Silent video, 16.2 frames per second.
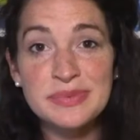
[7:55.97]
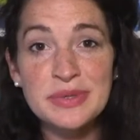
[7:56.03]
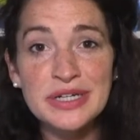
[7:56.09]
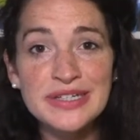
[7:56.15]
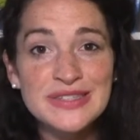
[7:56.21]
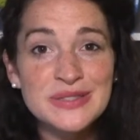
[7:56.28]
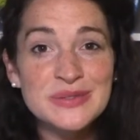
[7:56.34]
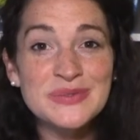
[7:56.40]

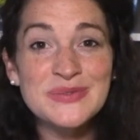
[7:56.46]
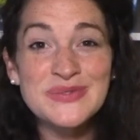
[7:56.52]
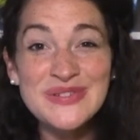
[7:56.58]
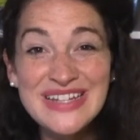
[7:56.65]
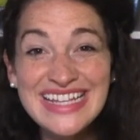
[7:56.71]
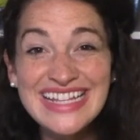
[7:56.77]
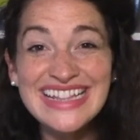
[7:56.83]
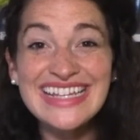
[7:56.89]
books
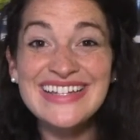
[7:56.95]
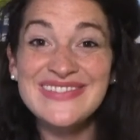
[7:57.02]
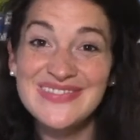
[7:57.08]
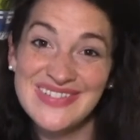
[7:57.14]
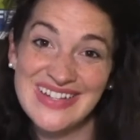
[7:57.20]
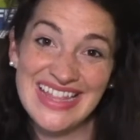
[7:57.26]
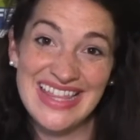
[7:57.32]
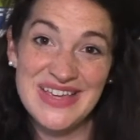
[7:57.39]
really,
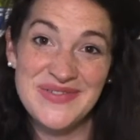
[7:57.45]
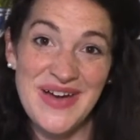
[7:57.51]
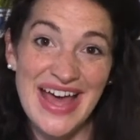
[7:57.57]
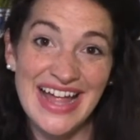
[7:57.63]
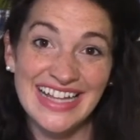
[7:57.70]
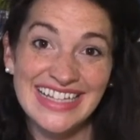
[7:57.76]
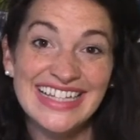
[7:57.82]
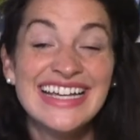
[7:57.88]
really
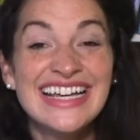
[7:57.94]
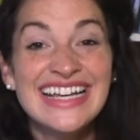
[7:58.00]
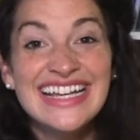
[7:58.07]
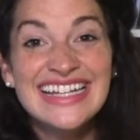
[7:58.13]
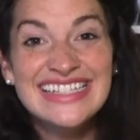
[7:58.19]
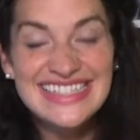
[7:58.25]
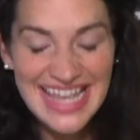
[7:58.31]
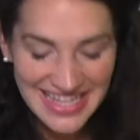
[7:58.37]
well.
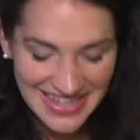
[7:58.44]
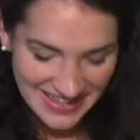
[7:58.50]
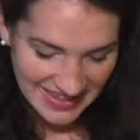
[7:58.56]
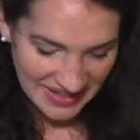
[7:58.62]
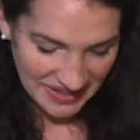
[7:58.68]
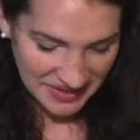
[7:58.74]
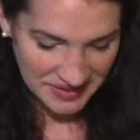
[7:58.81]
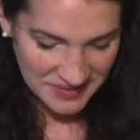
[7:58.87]
Take a
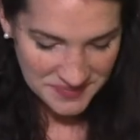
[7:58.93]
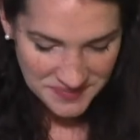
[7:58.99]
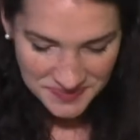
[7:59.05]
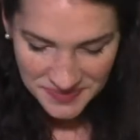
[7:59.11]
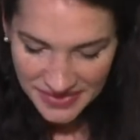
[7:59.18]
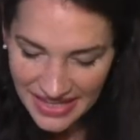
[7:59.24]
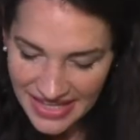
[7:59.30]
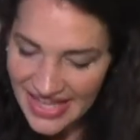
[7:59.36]
look.
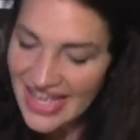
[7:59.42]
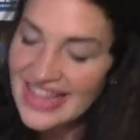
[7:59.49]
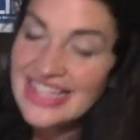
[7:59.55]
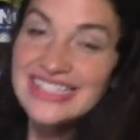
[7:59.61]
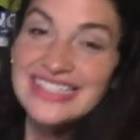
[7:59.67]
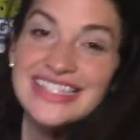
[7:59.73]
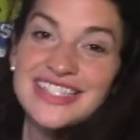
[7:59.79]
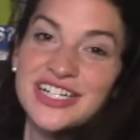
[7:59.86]
This is